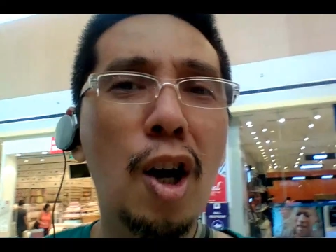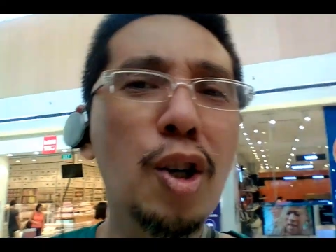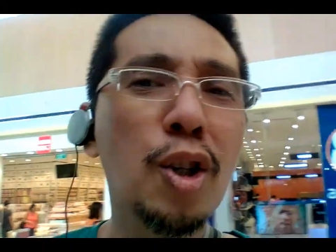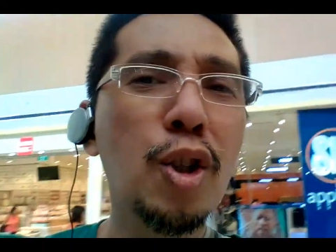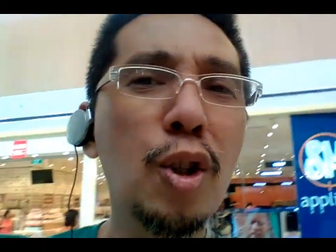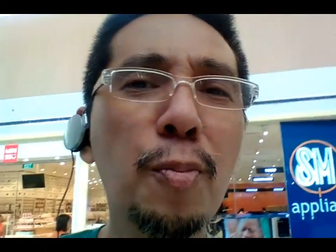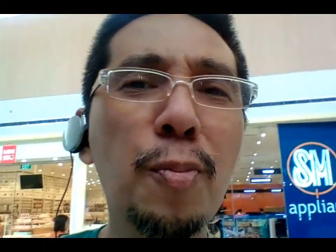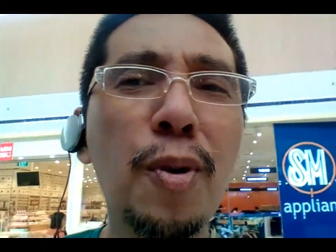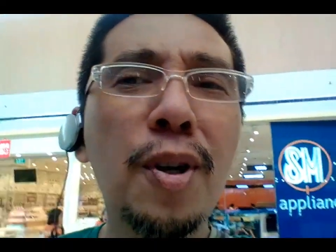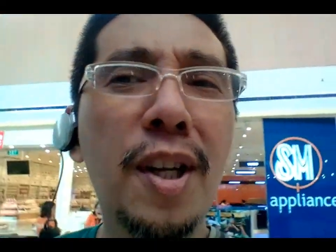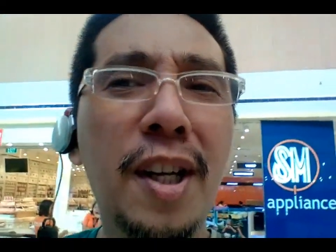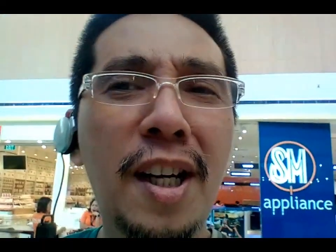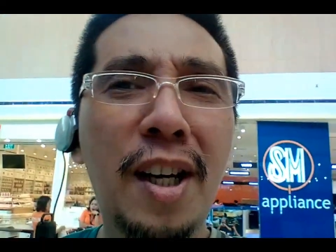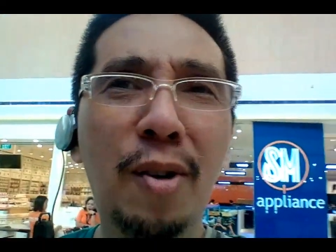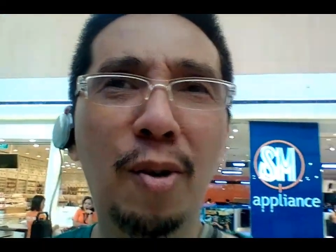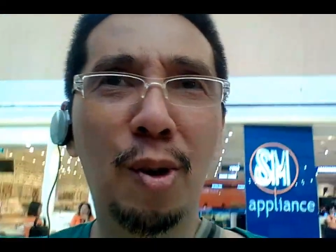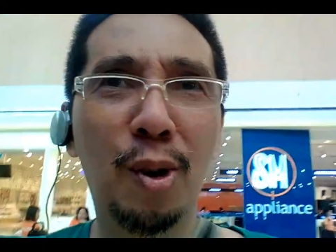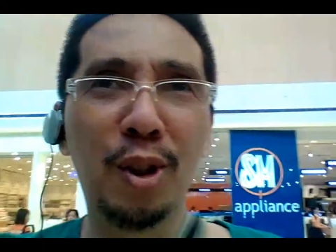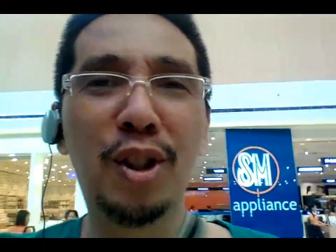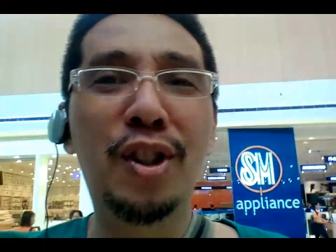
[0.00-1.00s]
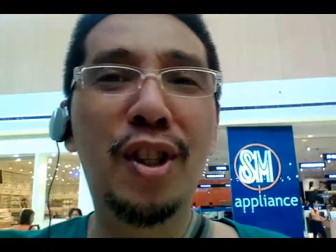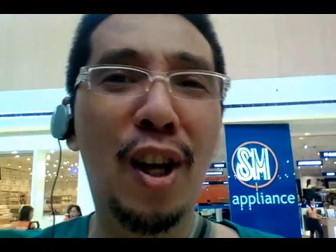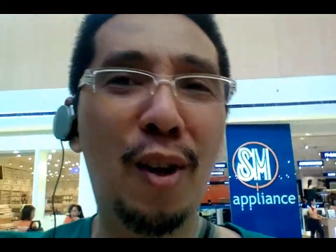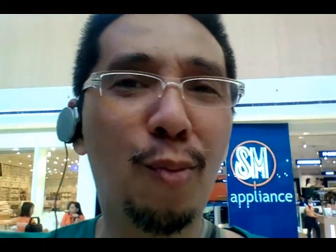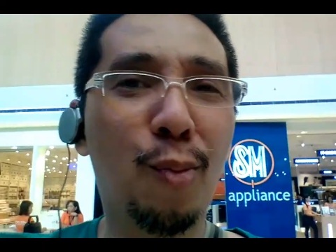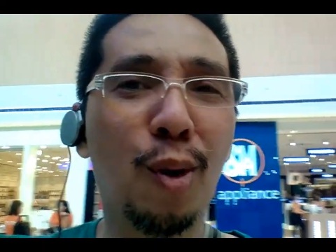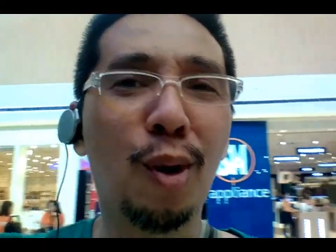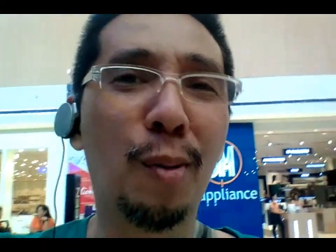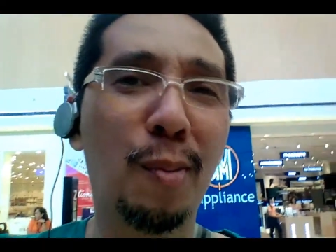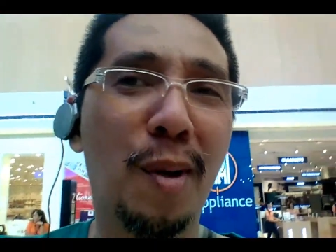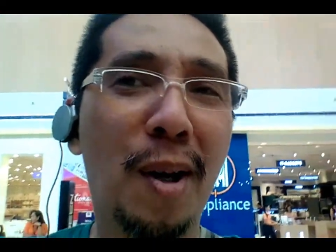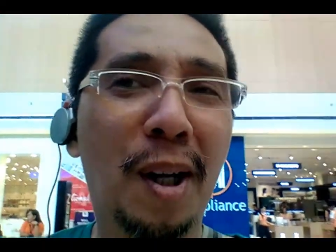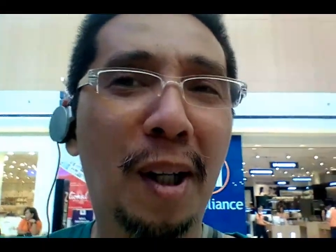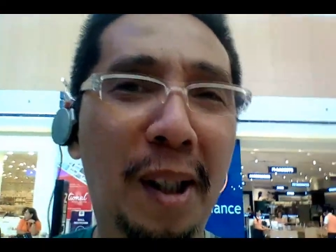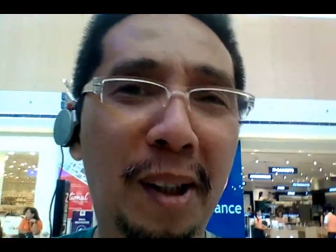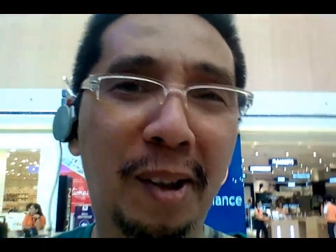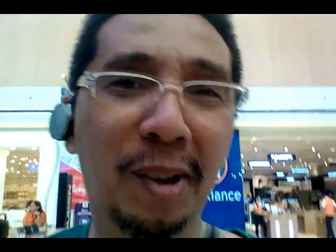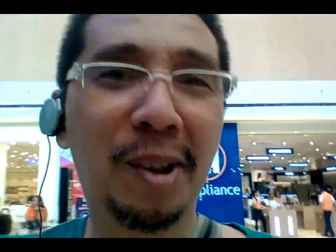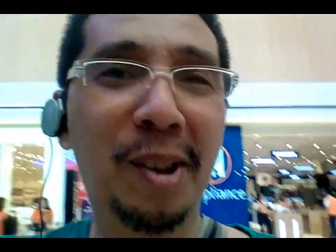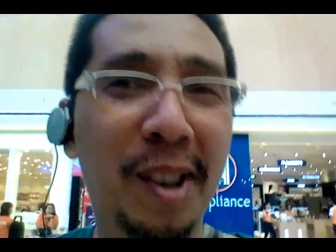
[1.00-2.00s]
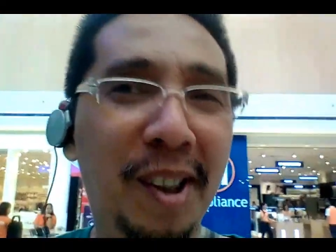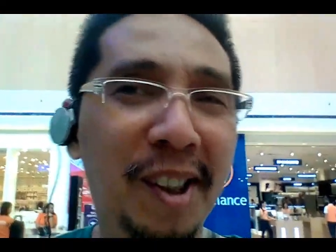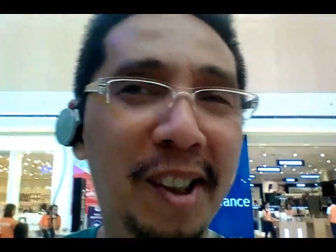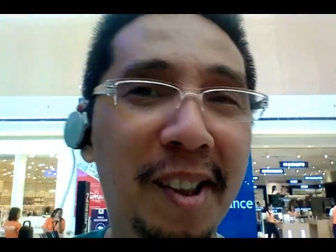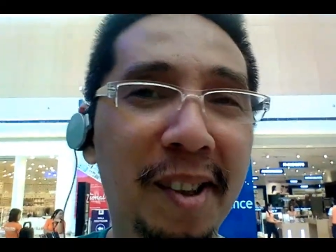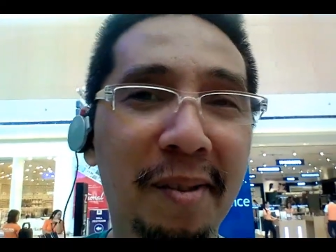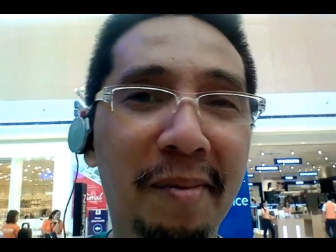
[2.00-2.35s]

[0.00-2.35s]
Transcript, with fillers: Are superheroes network marketers?